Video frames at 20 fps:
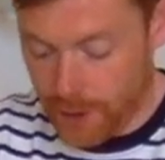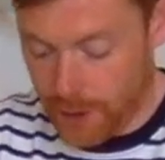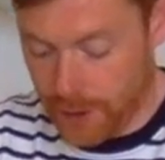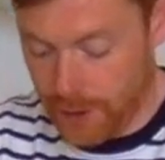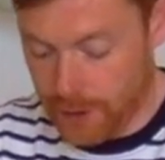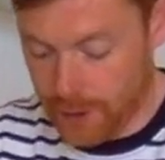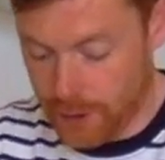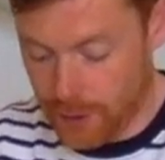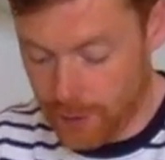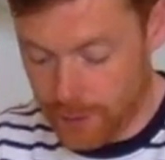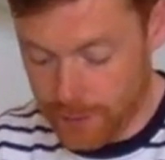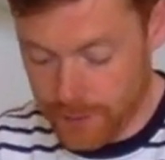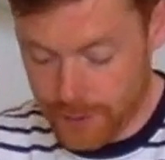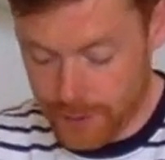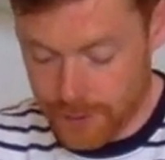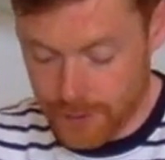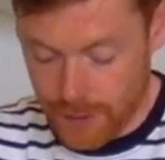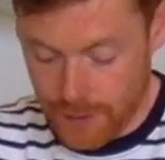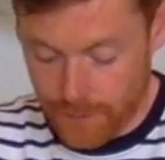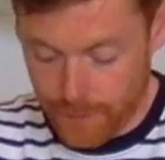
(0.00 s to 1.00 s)
kind of do
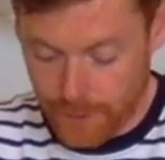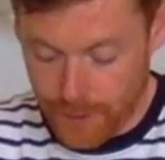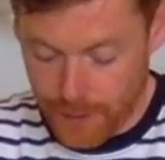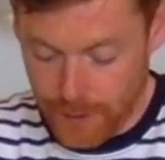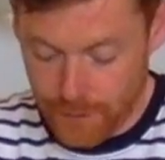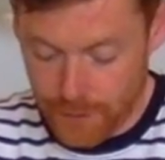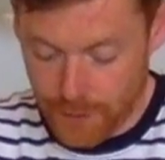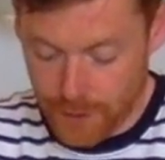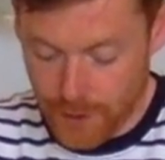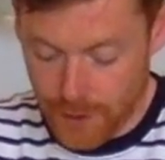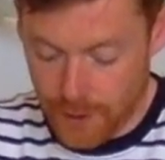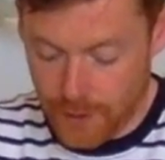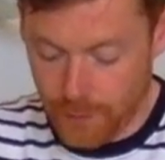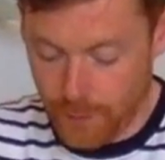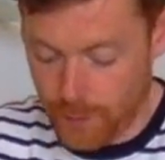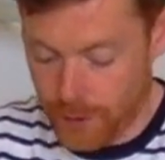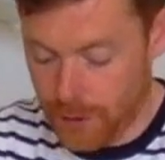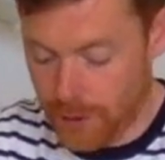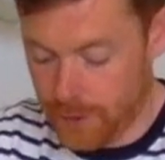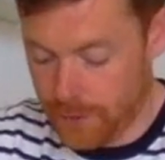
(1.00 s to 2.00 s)
is if you kind of,
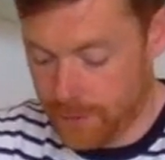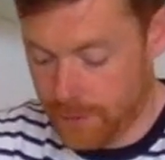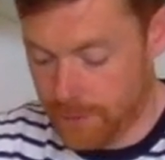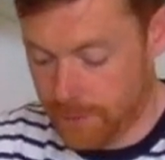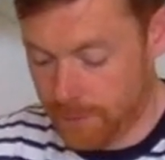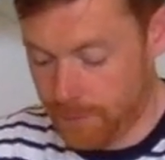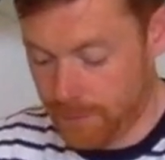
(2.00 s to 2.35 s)
when you're